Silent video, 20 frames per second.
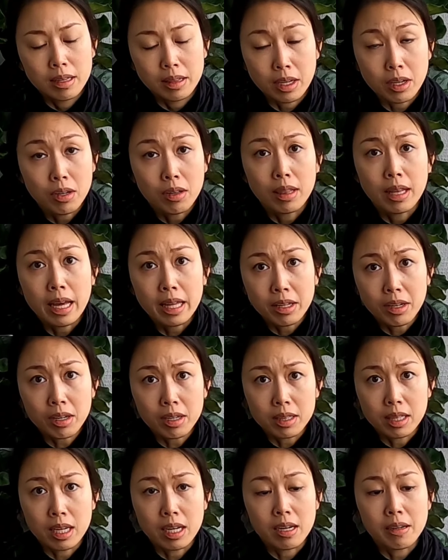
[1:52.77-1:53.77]

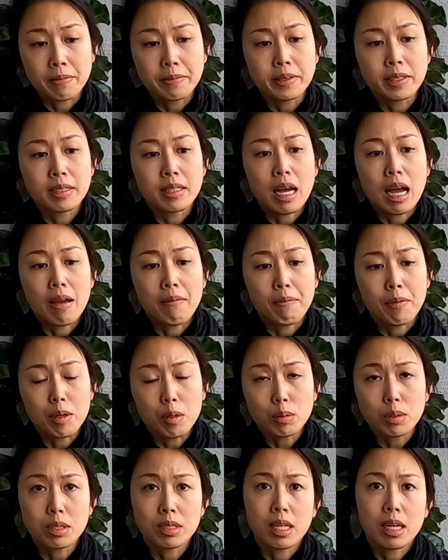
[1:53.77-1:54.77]
leather gloves. I've
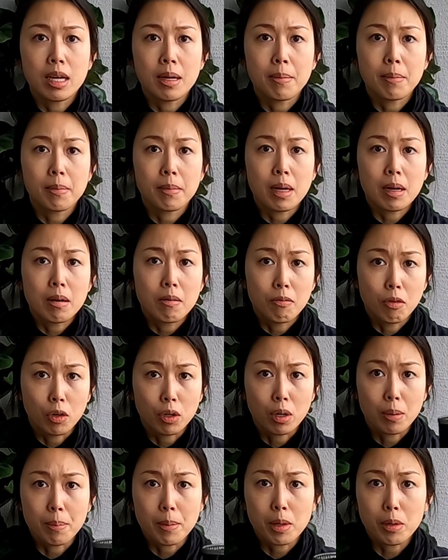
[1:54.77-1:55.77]
used them
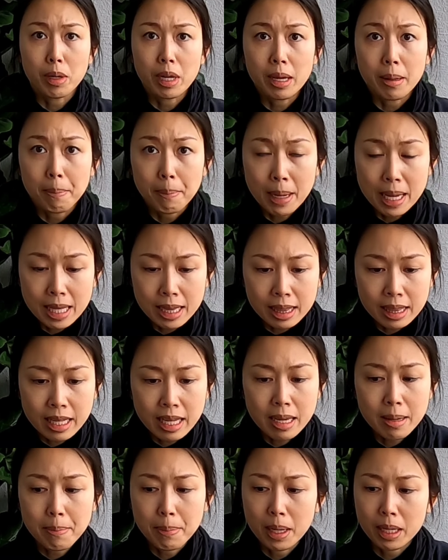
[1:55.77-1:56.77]
for commuting
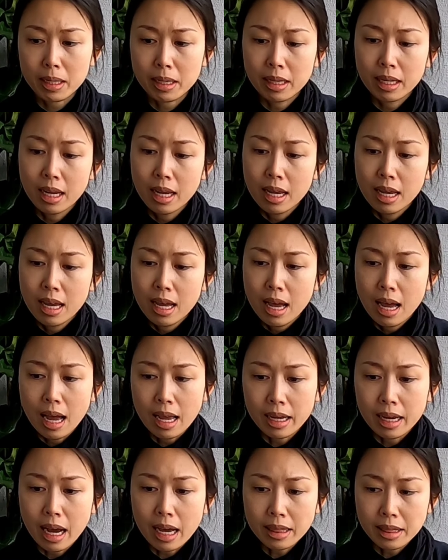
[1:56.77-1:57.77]
mainly, but
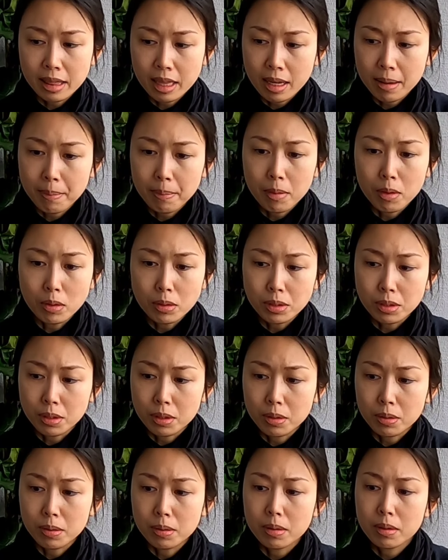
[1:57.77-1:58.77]
I got them
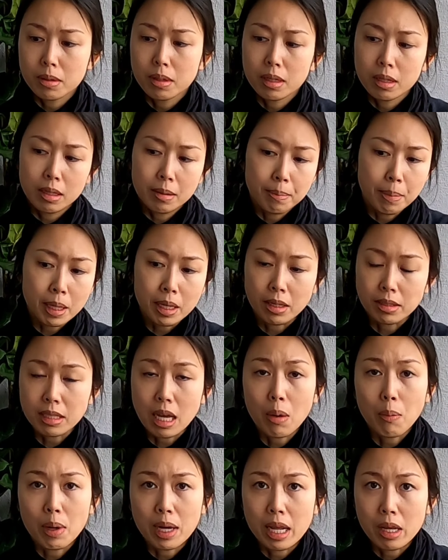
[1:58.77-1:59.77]
also because
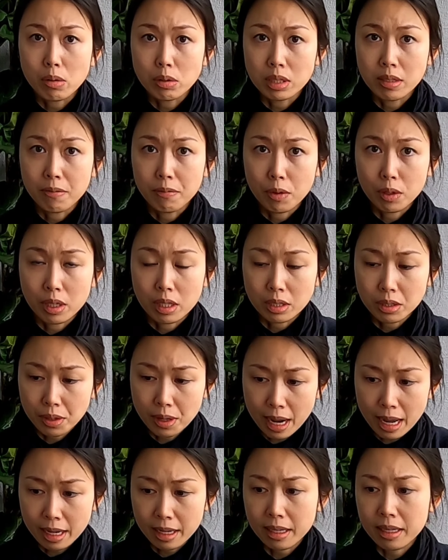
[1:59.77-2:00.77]
I want to use them for the
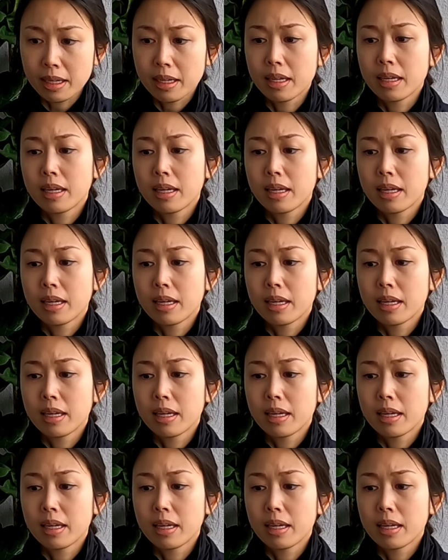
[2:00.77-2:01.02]
track.